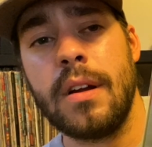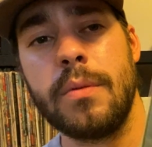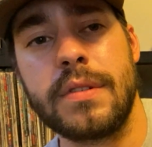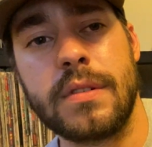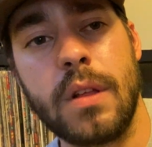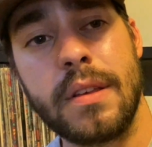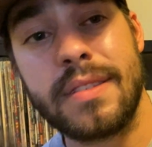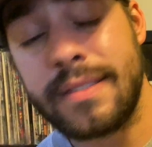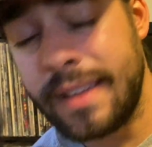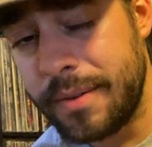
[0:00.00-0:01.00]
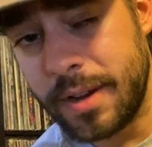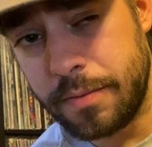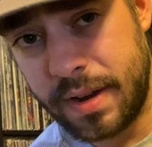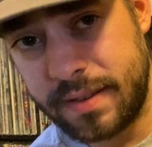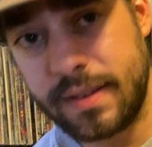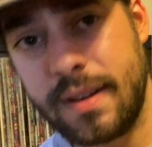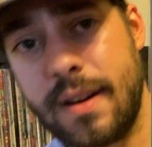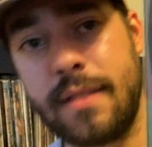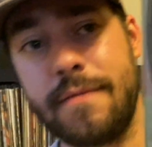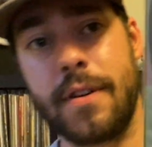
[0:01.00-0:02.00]
Original stereo pressing
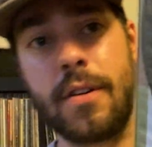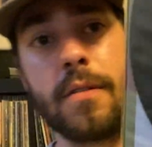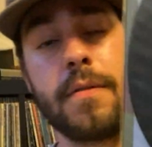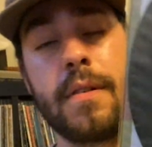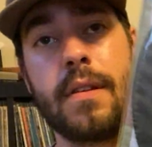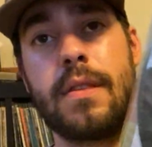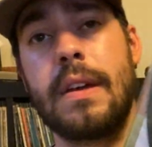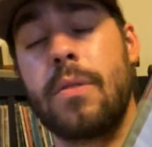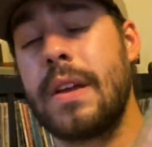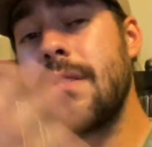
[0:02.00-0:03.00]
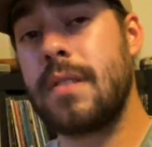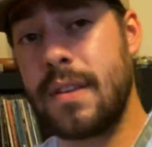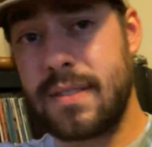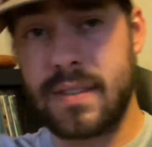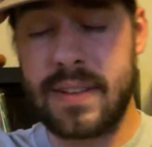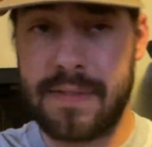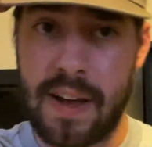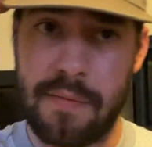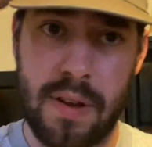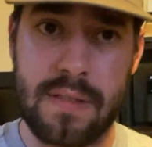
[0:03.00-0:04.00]
on Verve. There is a
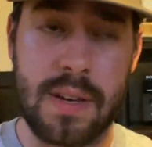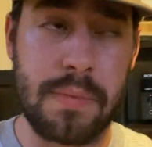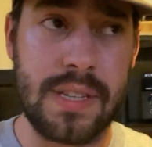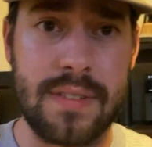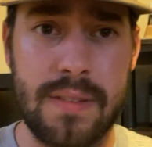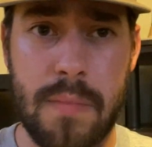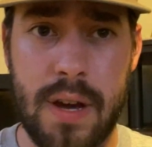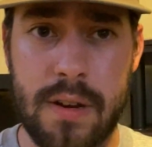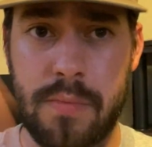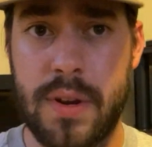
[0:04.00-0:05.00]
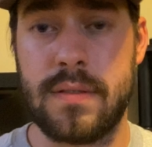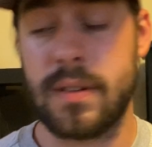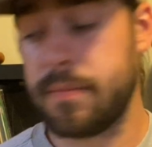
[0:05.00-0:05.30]
65 pressing. I believe it's a mono pressing.